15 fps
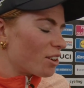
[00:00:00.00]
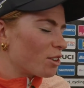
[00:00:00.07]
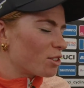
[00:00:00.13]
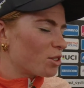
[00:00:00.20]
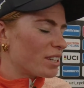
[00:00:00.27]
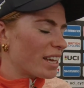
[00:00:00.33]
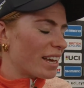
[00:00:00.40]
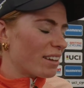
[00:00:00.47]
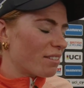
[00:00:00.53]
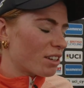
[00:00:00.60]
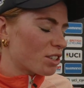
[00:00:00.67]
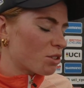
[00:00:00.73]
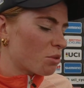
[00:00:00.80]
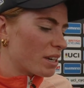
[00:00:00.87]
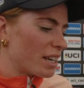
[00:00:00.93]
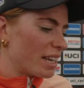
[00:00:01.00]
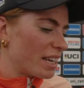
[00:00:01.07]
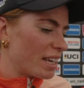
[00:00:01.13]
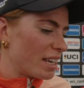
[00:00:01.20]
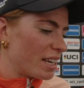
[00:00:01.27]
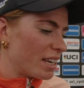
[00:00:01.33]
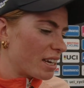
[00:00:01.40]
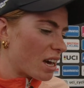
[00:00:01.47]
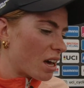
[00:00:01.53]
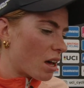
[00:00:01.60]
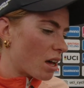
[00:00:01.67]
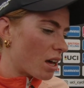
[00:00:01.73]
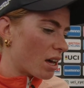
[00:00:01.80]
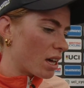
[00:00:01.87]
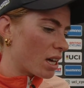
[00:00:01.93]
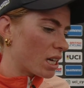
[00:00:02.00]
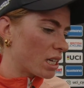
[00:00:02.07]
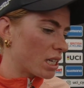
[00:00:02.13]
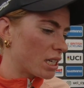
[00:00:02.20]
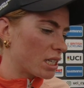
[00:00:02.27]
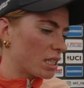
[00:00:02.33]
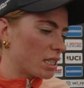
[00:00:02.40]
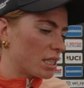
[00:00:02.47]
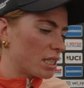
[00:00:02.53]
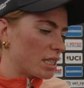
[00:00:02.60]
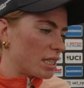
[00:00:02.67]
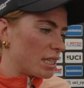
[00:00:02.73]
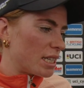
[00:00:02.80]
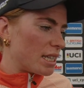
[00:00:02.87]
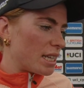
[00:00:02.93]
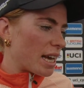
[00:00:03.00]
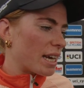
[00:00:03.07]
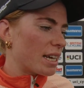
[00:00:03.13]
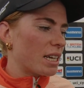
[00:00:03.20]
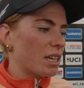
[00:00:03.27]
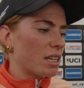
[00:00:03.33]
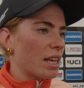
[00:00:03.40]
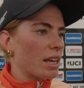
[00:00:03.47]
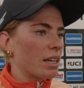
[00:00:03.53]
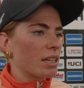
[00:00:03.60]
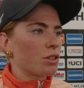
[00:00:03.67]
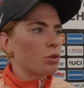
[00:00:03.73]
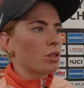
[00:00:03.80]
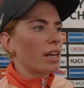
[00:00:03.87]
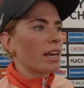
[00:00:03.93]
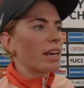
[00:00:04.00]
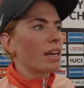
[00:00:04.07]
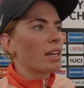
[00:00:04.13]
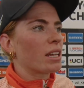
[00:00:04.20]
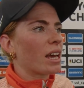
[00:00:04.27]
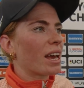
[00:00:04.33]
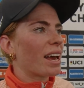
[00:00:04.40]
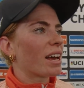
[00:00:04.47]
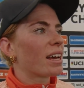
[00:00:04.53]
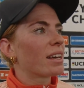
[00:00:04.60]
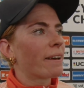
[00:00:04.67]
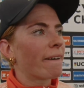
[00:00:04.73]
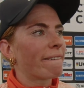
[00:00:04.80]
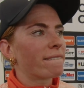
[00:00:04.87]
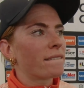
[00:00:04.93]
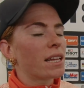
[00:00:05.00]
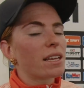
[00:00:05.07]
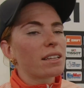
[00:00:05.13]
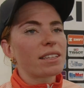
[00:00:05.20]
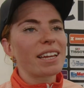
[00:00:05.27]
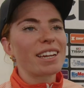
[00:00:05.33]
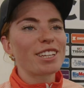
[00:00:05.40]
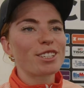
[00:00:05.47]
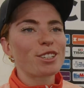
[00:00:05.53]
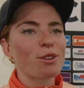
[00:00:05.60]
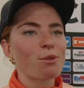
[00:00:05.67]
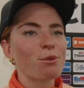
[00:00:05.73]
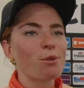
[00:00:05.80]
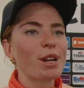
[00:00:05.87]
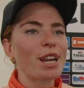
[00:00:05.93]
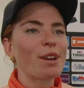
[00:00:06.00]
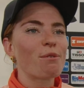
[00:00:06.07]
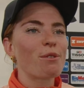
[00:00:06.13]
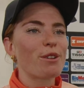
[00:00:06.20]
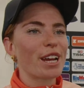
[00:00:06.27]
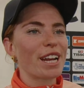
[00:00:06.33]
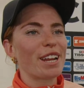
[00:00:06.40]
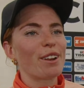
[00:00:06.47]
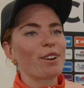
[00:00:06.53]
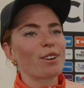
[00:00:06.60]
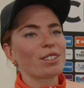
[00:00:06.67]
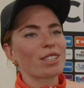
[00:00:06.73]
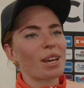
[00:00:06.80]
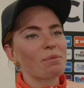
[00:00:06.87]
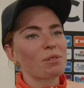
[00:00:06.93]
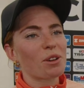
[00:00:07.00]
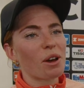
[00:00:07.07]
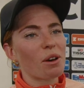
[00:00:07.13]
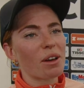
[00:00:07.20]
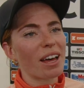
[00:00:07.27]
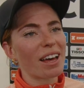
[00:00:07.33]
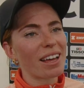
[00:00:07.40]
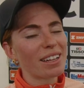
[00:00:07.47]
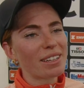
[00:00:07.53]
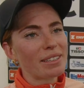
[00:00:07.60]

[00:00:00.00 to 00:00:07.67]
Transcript: No, today was really... I didn't have it today, and then it's a really, really long time trial.